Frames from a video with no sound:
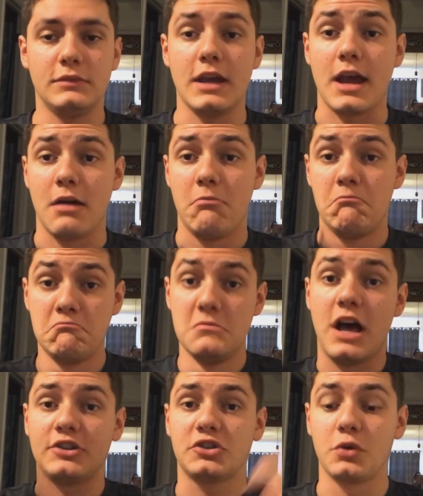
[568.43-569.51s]
yeah,
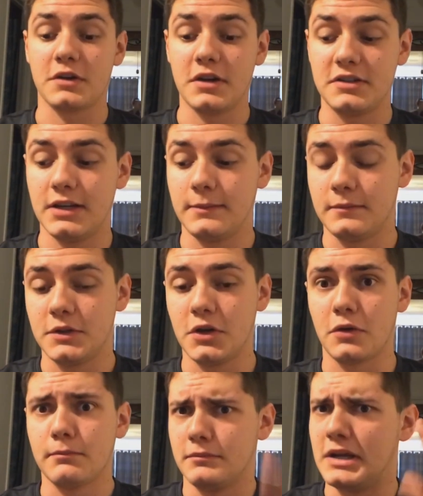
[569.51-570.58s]
Logic 2018,
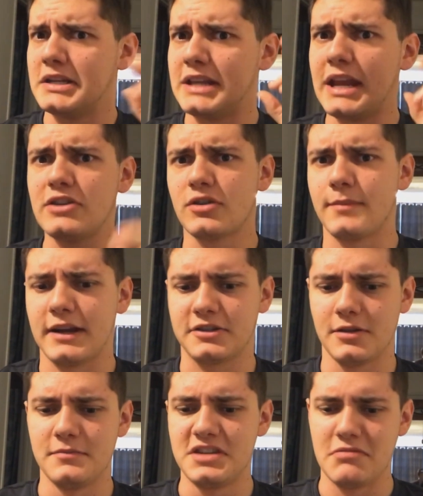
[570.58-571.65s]
you're endangered by
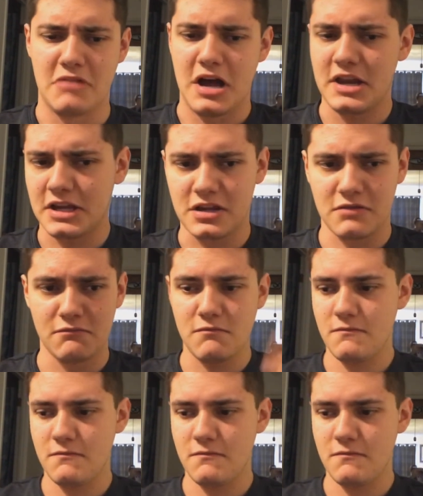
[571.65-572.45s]
some demonic